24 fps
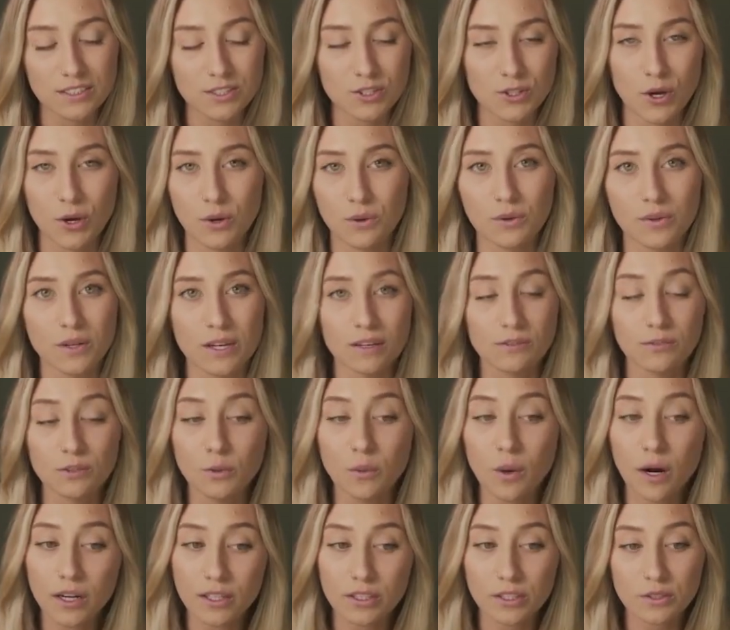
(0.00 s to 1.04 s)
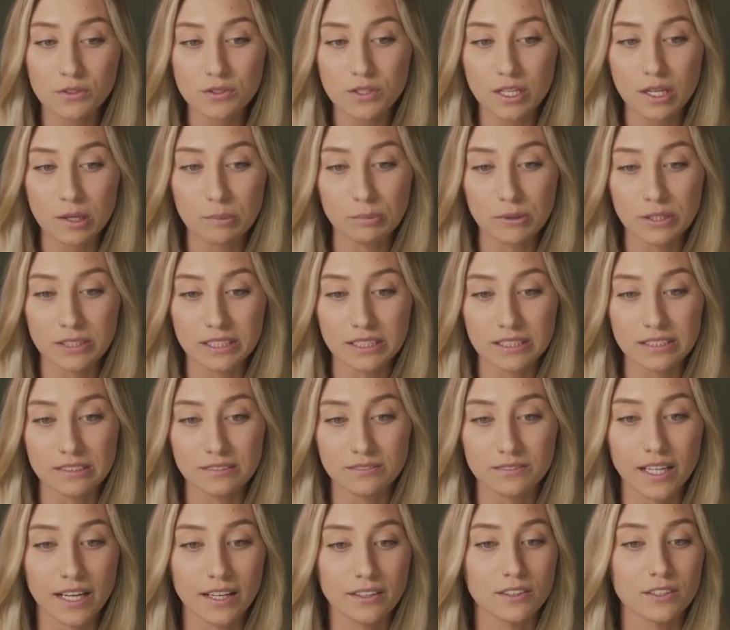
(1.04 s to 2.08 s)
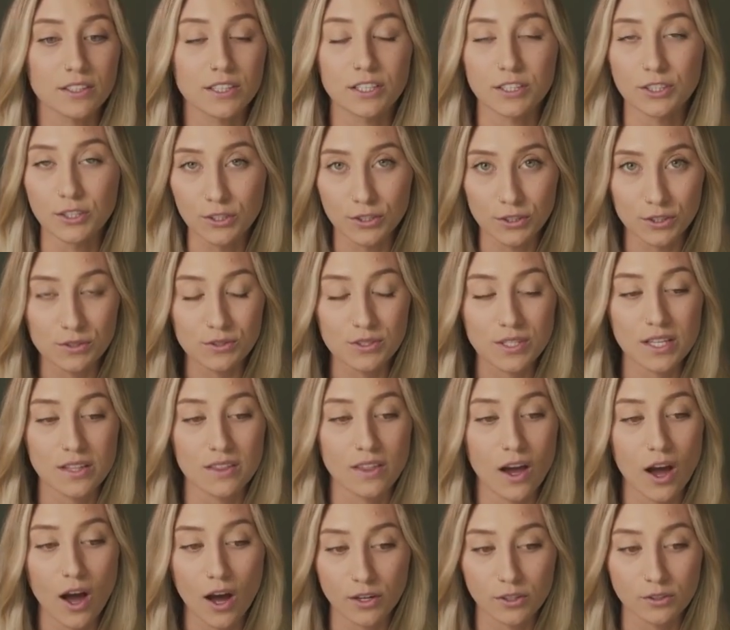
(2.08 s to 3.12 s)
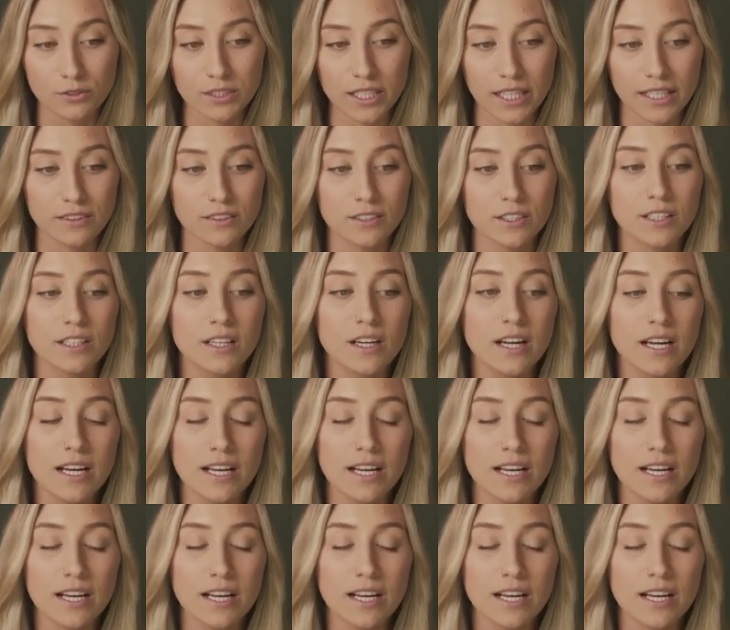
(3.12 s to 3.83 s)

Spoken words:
So if you are using a predictive dialer and you're using the auto dialer,